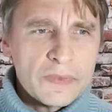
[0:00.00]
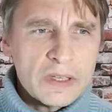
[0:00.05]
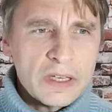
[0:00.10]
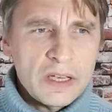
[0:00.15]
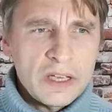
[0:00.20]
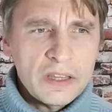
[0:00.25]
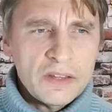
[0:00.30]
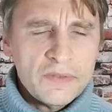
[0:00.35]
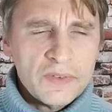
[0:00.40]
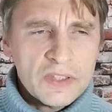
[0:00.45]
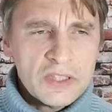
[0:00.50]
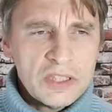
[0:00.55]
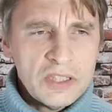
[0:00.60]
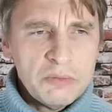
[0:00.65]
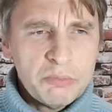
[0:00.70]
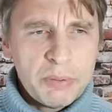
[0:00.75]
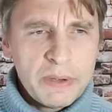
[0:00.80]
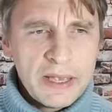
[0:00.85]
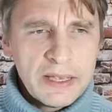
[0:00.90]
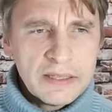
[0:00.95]
The
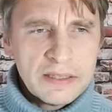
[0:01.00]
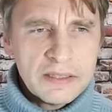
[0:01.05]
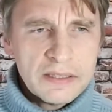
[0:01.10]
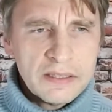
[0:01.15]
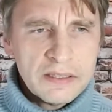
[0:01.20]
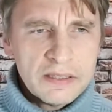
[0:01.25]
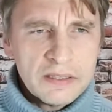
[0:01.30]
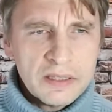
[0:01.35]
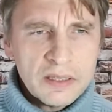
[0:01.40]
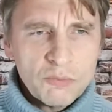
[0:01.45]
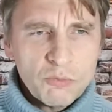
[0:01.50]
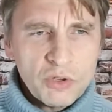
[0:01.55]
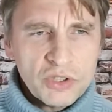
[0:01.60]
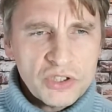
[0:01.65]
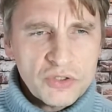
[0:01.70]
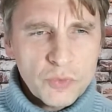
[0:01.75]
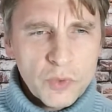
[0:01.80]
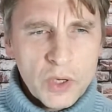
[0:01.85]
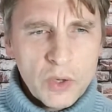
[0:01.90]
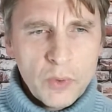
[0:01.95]
vaccine pass system,
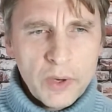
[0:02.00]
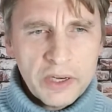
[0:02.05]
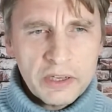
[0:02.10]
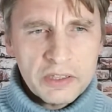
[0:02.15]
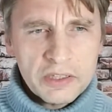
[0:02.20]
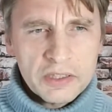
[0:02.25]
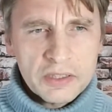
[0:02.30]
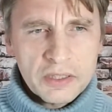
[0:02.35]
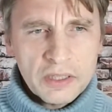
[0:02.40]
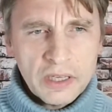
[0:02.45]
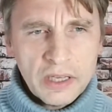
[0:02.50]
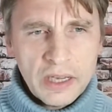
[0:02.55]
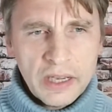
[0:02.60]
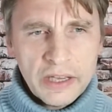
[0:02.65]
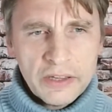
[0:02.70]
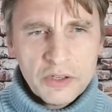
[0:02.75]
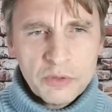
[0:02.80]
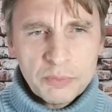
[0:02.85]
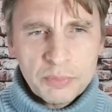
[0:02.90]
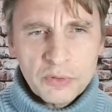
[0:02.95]
which requires
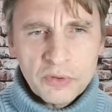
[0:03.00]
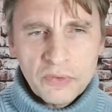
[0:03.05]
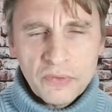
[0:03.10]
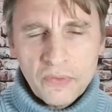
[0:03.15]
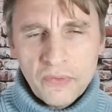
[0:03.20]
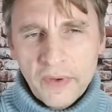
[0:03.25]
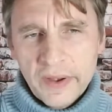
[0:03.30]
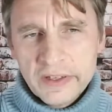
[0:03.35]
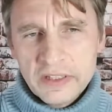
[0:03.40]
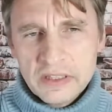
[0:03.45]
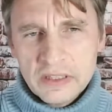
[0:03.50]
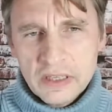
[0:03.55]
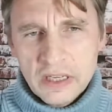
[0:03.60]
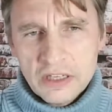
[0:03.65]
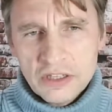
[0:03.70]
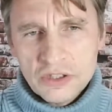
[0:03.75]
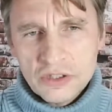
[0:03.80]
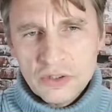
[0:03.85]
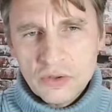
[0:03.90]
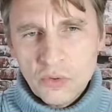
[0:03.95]
either proof of
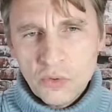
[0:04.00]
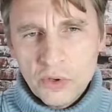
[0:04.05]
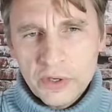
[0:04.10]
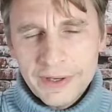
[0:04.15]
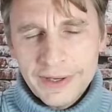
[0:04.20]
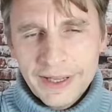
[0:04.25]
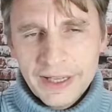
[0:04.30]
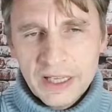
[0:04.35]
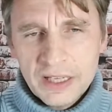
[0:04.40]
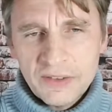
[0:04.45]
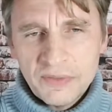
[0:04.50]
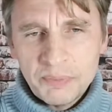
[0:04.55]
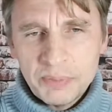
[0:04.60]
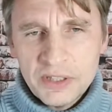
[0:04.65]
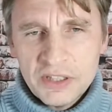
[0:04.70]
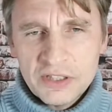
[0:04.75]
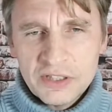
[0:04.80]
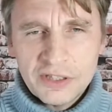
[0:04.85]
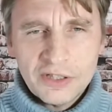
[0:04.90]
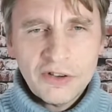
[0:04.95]
vaccination or a negative
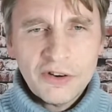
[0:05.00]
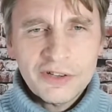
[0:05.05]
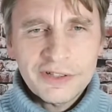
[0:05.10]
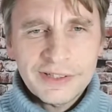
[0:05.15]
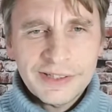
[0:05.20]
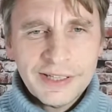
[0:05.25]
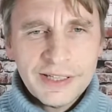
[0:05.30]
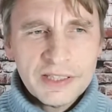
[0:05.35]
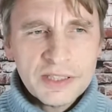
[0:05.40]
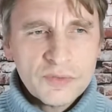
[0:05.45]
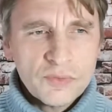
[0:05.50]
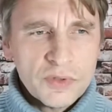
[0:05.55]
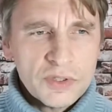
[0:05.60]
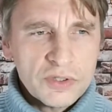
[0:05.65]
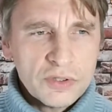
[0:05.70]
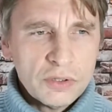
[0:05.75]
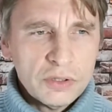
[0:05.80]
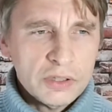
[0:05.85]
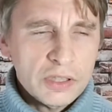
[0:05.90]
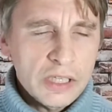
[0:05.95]
PCR test
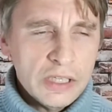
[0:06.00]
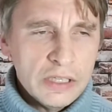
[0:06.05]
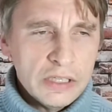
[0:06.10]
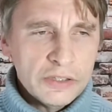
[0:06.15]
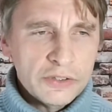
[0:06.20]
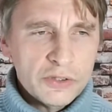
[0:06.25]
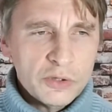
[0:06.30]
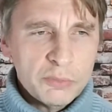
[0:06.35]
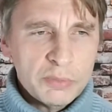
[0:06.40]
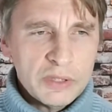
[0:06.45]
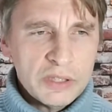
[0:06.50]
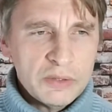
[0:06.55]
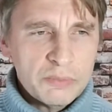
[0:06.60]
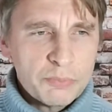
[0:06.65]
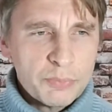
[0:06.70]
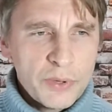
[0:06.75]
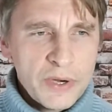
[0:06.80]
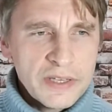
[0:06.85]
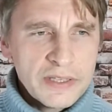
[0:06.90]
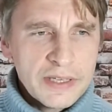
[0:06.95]
result to be
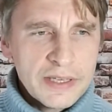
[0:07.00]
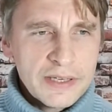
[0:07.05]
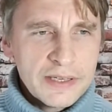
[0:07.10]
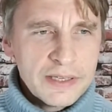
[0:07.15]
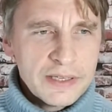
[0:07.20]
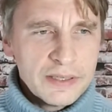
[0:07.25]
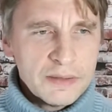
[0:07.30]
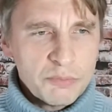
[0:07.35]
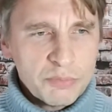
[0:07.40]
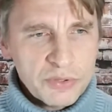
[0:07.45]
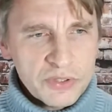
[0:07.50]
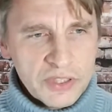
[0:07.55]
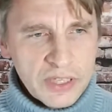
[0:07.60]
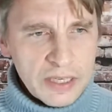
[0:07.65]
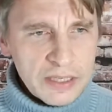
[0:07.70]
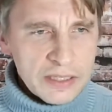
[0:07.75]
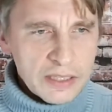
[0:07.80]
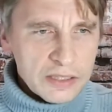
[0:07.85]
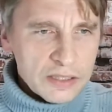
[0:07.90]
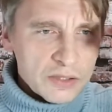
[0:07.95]

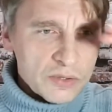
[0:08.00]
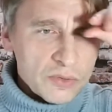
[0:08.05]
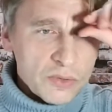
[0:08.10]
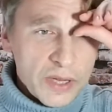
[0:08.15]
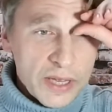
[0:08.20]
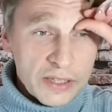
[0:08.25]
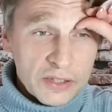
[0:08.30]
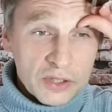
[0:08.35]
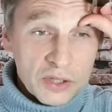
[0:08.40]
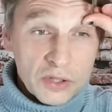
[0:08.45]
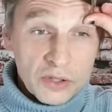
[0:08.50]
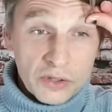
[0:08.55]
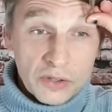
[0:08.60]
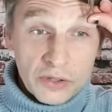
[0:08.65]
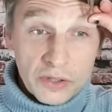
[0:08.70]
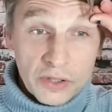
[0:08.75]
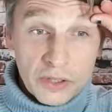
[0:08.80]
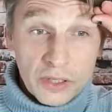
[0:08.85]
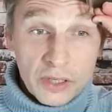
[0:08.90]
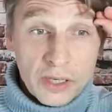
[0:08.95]
presented to enter
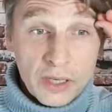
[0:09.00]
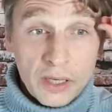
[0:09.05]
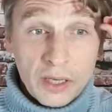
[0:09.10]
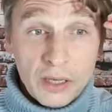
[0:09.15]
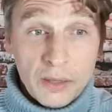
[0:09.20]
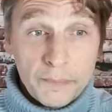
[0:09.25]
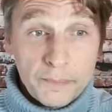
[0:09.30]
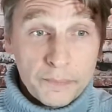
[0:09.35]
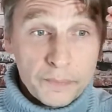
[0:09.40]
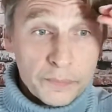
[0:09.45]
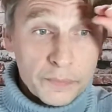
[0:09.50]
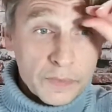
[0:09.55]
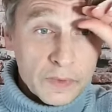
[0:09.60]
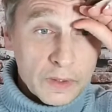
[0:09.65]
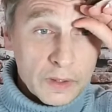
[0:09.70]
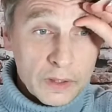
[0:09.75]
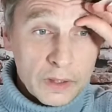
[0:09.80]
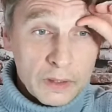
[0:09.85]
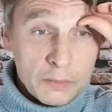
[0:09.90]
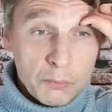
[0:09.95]

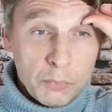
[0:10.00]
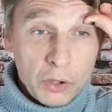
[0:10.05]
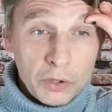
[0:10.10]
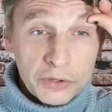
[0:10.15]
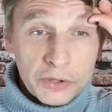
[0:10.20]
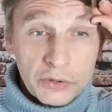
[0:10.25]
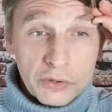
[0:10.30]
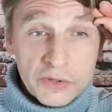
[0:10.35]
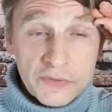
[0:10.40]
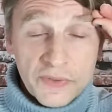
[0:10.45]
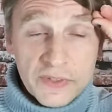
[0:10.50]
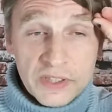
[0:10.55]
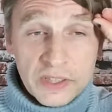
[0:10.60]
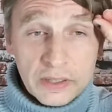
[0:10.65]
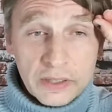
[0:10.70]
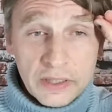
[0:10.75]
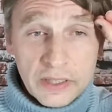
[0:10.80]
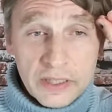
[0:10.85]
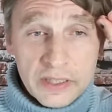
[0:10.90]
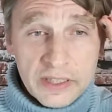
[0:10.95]
multi-use
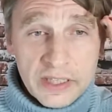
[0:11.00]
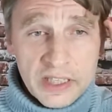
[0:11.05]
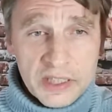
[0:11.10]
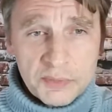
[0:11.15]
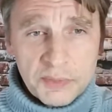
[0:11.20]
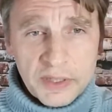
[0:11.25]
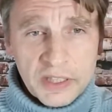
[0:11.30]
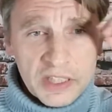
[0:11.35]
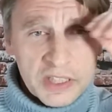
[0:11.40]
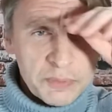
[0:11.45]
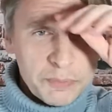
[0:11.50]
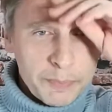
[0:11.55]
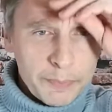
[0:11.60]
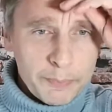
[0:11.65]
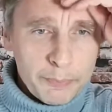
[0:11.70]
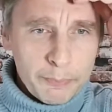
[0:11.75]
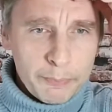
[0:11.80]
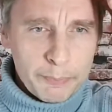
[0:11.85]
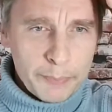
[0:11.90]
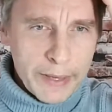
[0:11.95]
facilities, has been
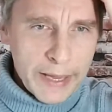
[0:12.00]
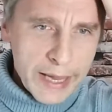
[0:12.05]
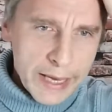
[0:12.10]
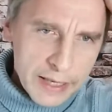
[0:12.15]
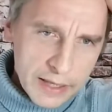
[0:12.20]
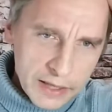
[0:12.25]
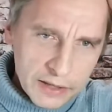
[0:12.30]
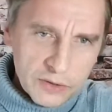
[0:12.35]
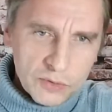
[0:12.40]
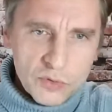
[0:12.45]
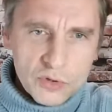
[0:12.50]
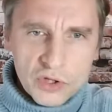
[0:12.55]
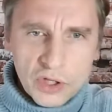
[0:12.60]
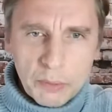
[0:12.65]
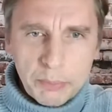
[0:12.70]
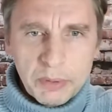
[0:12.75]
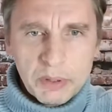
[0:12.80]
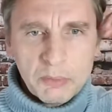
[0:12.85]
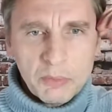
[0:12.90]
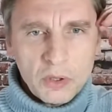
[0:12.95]
expanded to
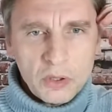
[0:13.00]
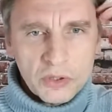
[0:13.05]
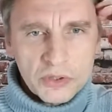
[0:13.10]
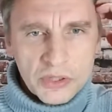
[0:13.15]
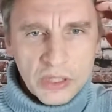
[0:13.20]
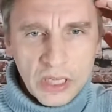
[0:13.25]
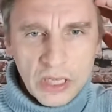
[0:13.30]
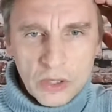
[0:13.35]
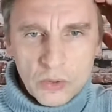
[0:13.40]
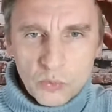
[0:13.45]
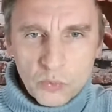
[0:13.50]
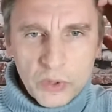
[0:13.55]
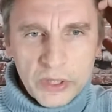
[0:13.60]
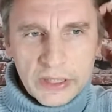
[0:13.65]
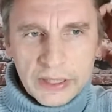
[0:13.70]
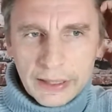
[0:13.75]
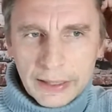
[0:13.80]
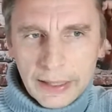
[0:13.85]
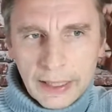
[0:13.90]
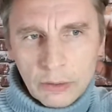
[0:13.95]
shopping malls,
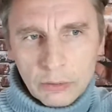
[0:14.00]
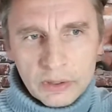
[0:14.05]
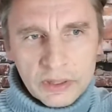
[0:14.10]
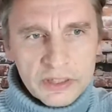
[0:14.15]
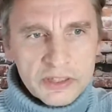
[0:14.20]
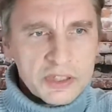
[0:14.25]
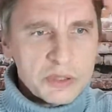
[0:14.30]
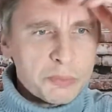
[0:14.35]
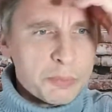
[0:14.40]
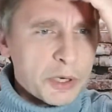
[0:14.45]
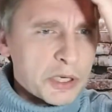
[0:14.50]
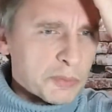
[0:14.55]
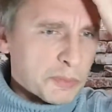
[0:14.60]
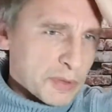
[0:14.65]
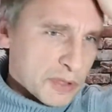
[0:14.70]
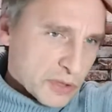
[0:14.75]
retail outlets, department